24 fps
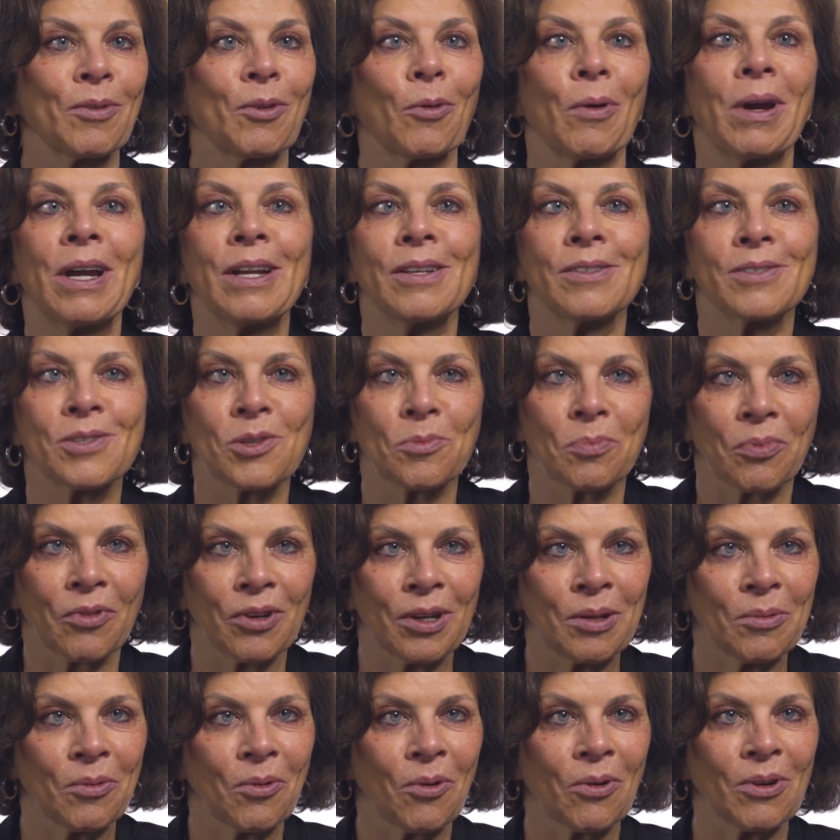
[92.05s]
great
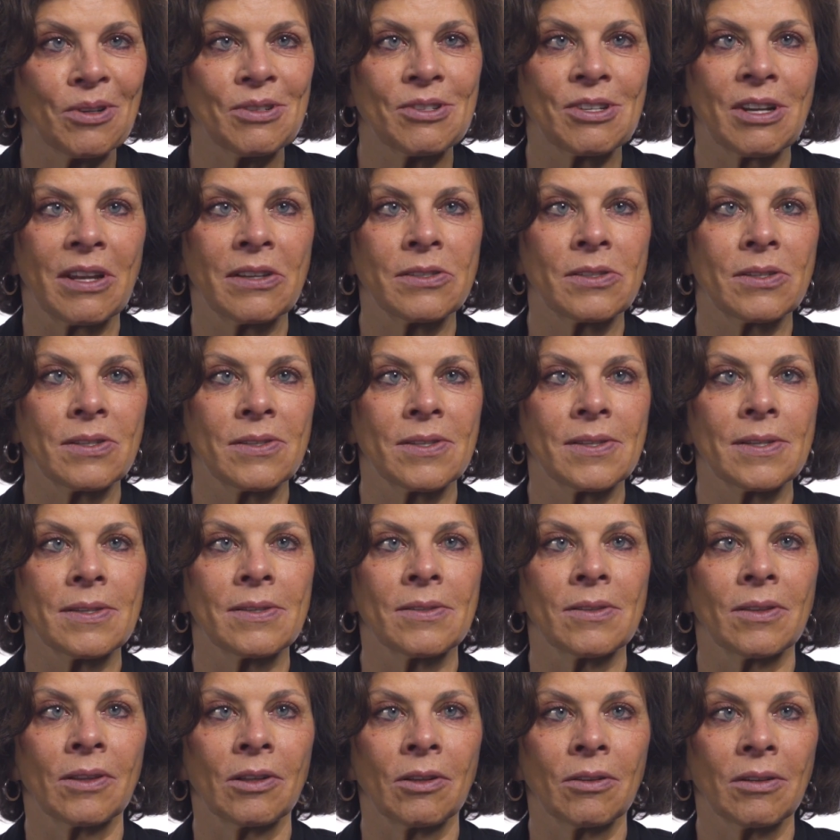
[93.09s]
Supreme Court
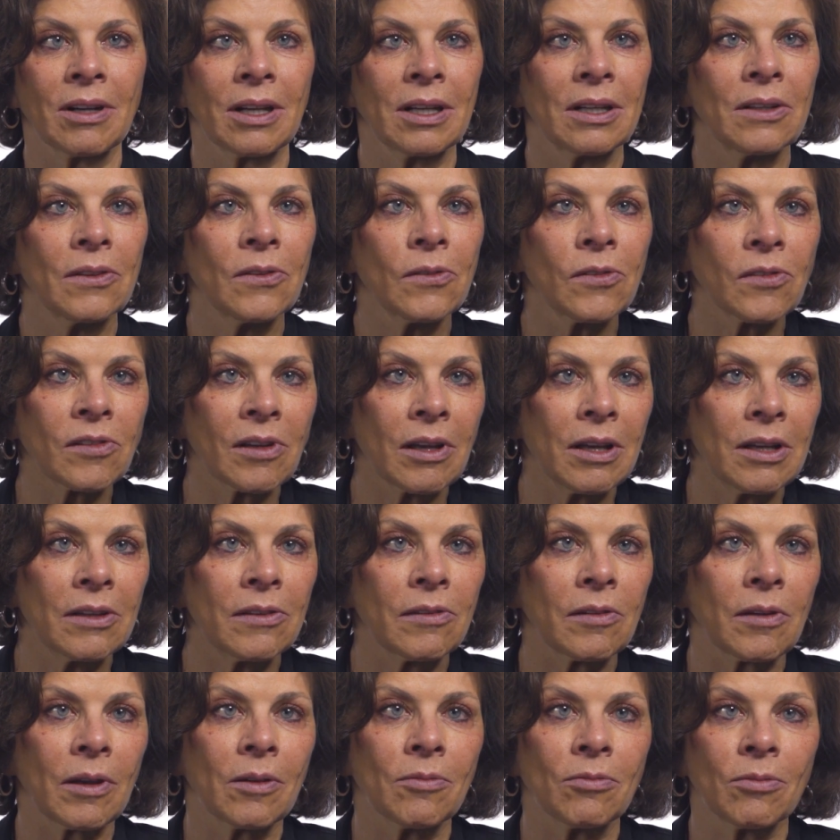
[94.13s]
justices in the United
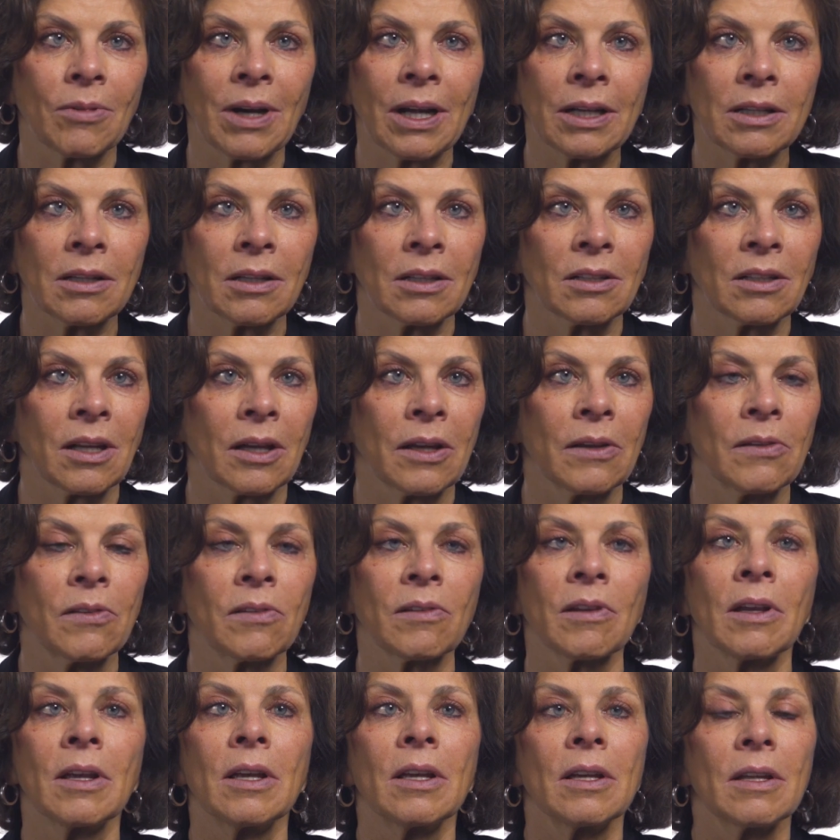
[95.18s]
States have
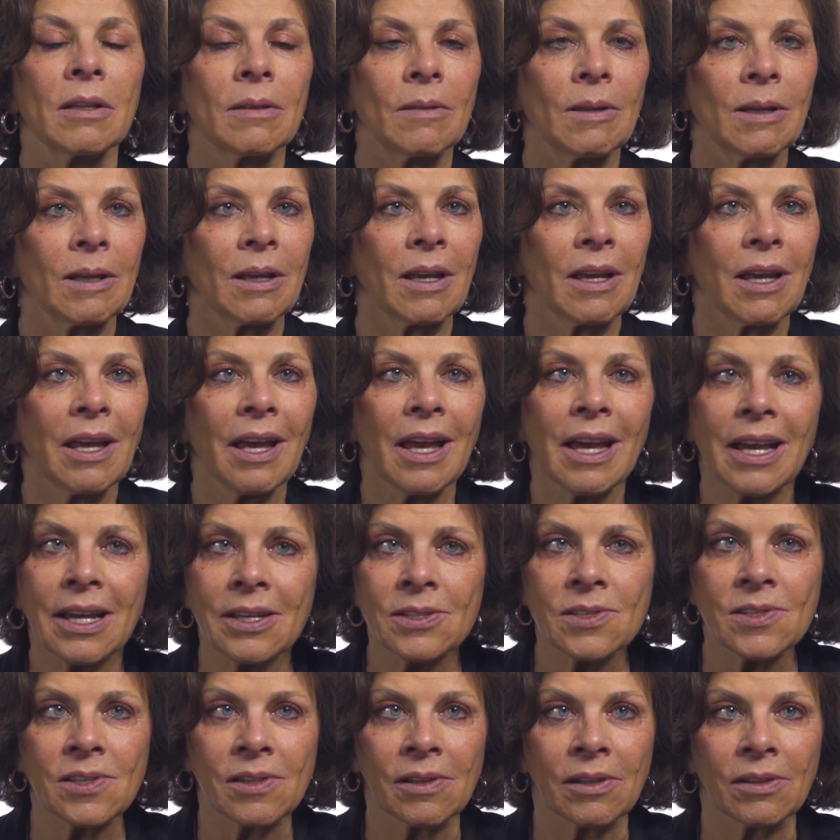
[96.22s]
recognized, the
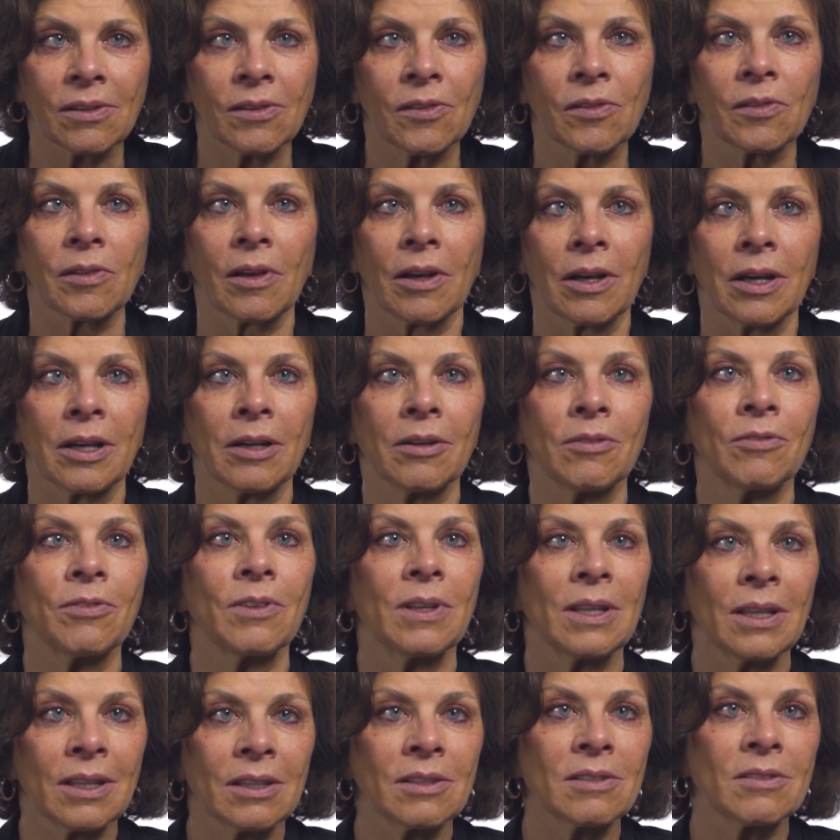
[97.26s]
essence of
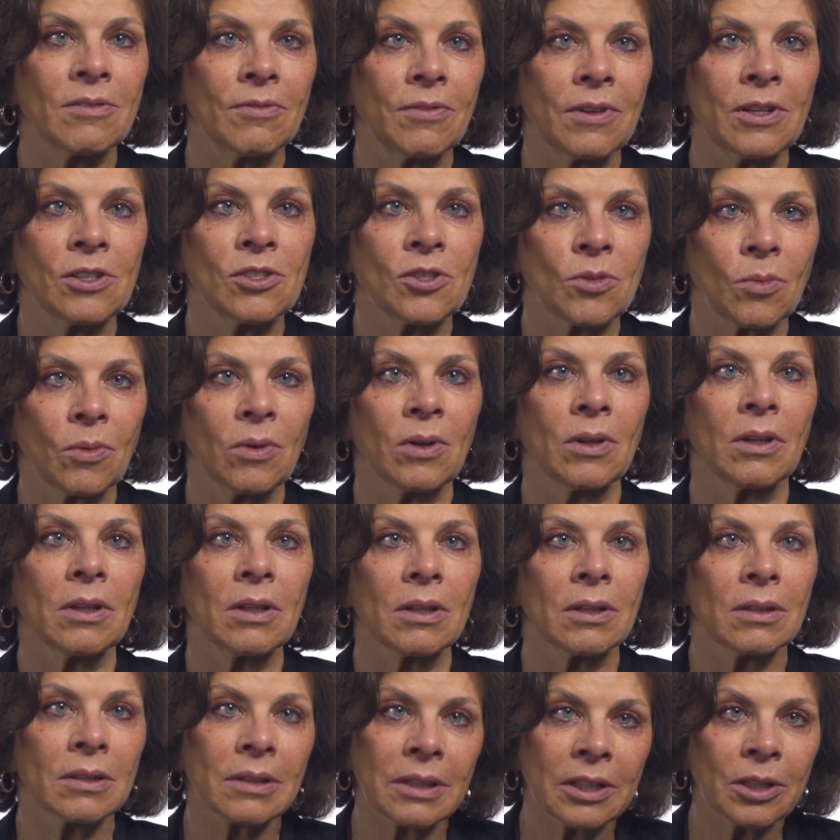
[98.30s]

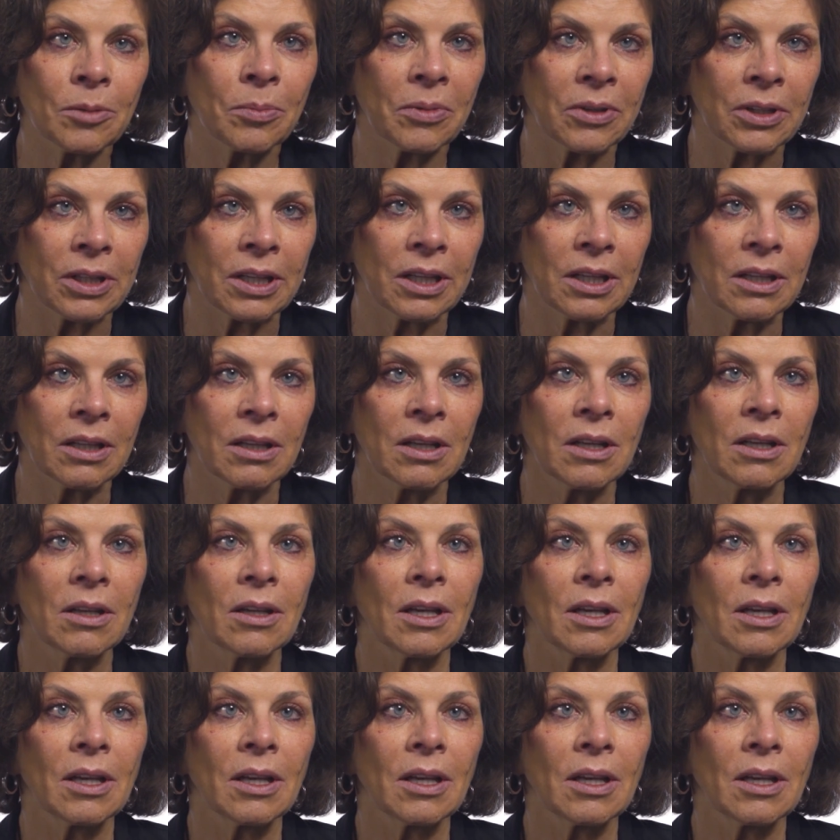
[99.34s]
individual liberty.